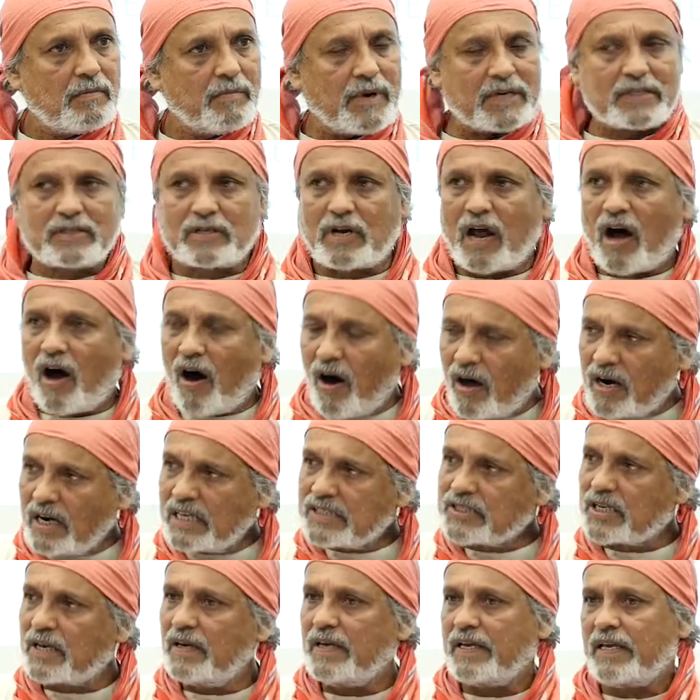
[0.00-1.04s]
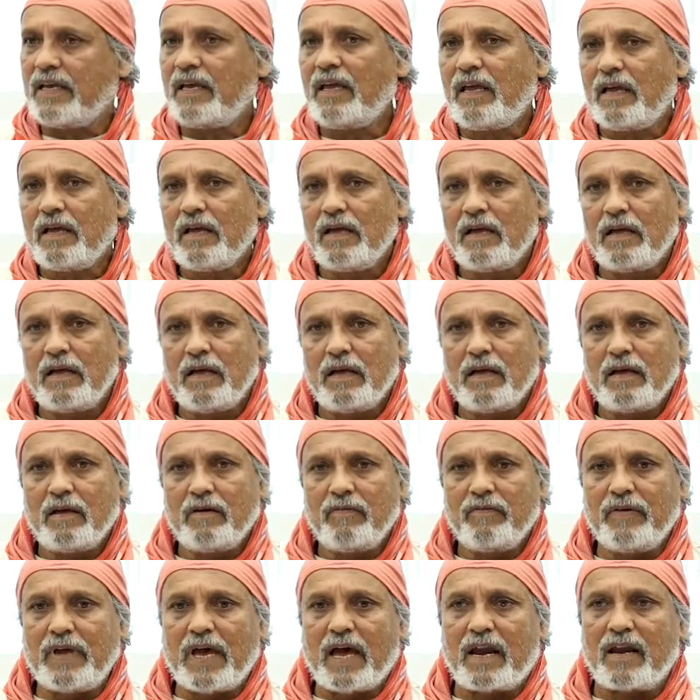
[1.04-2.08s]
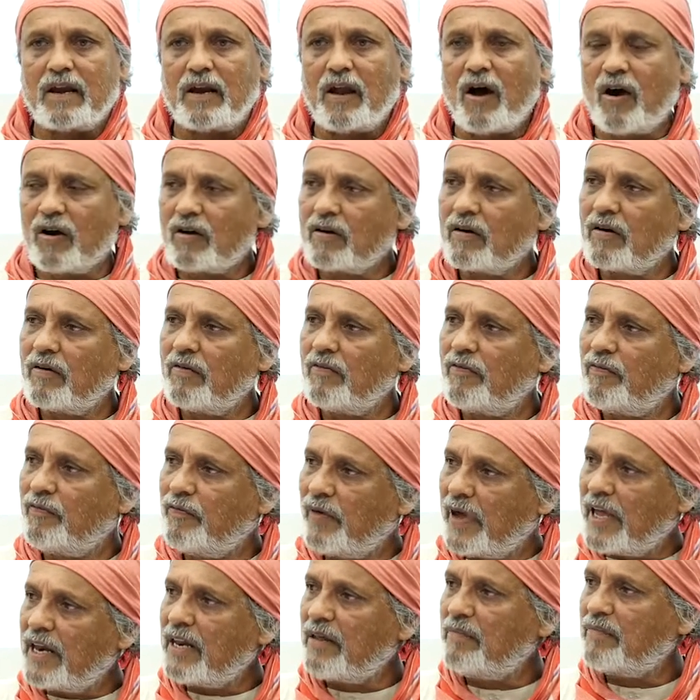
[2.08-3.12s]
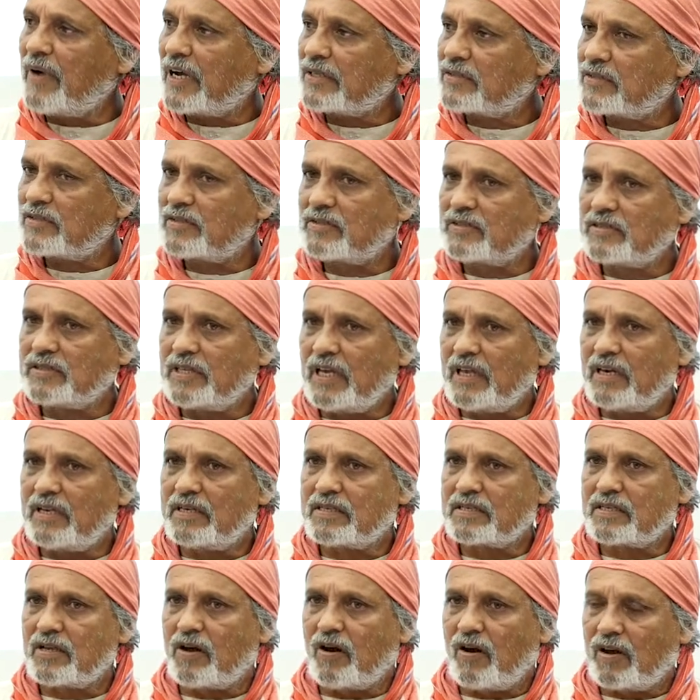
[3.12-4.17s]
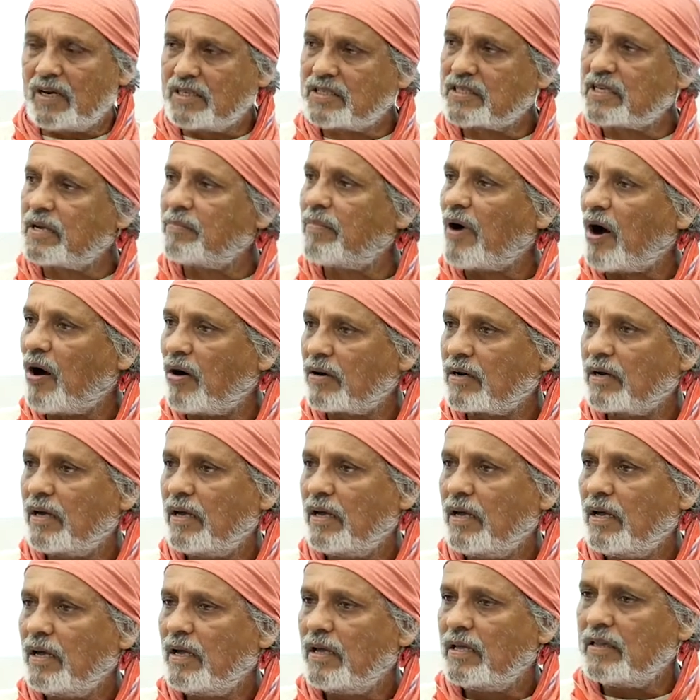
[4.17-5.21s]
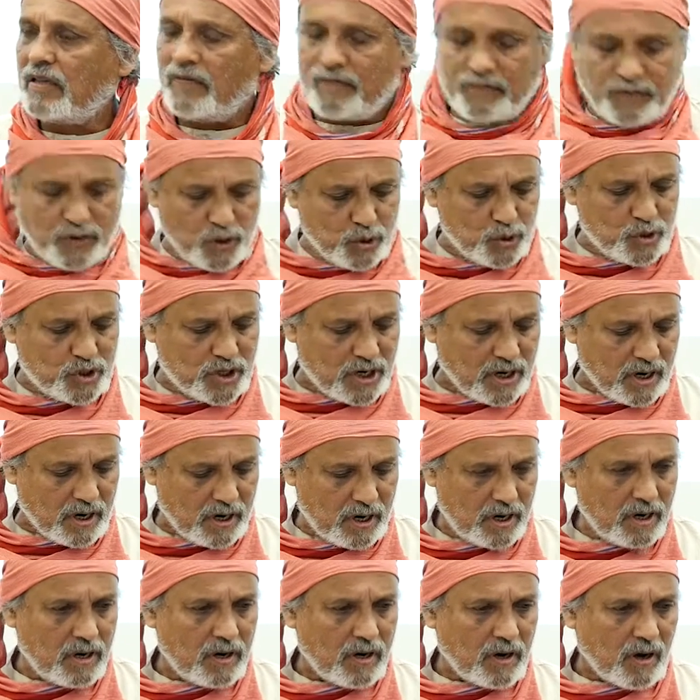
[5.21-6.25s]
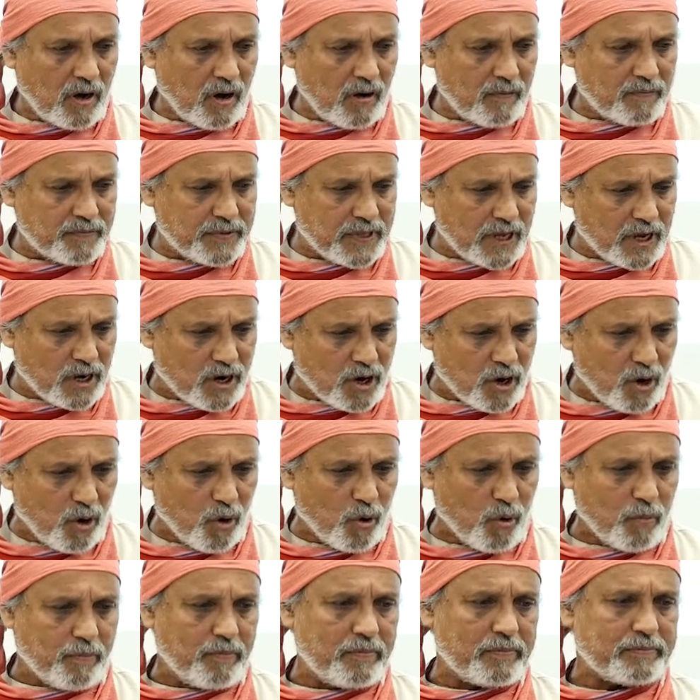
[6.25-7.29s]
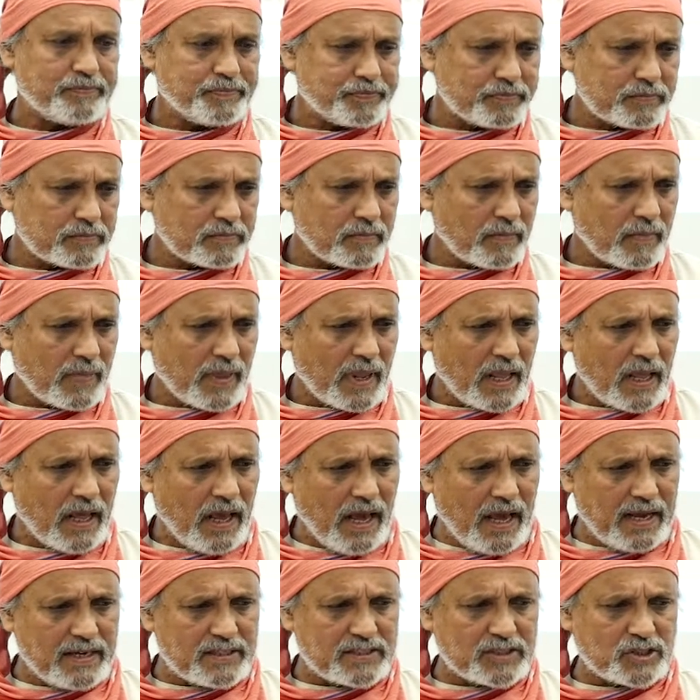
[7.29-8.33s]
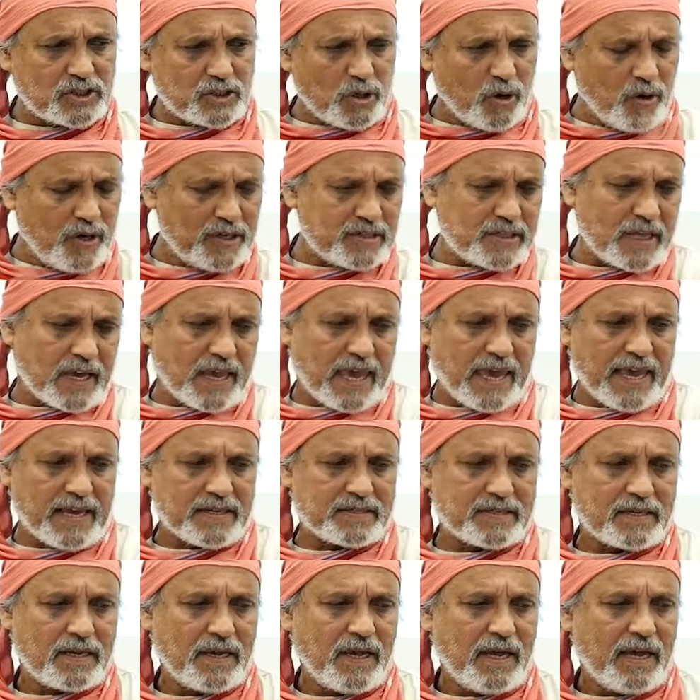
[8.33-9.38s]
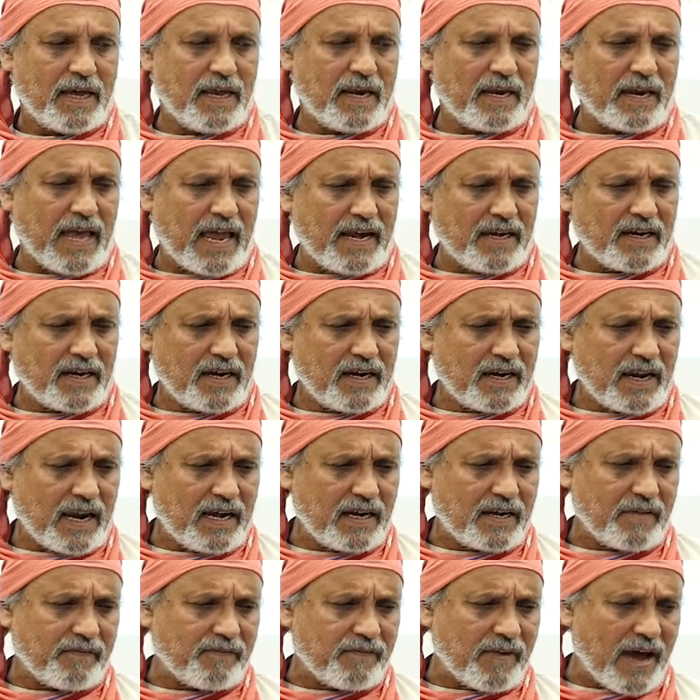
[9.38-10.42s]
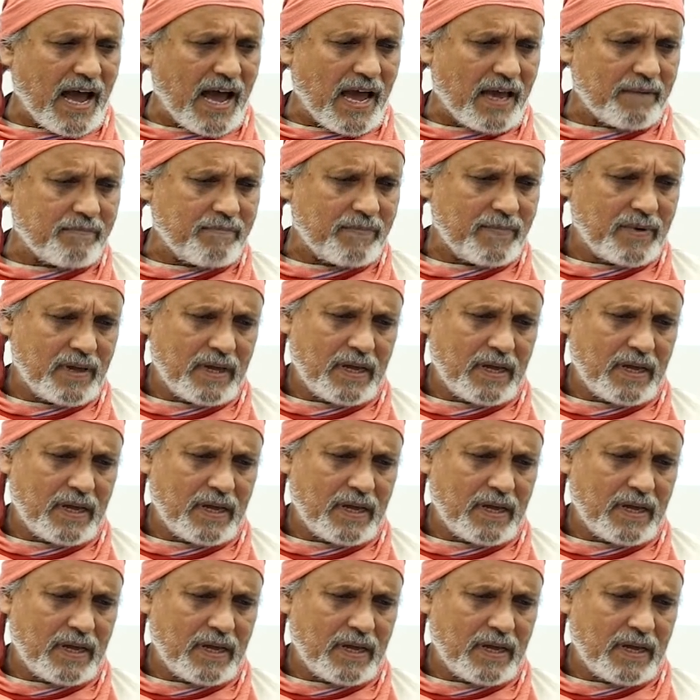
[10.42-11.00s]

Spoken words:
But honestly, we are not very much serious, honest about the future of the globe. And so is the case in 1995,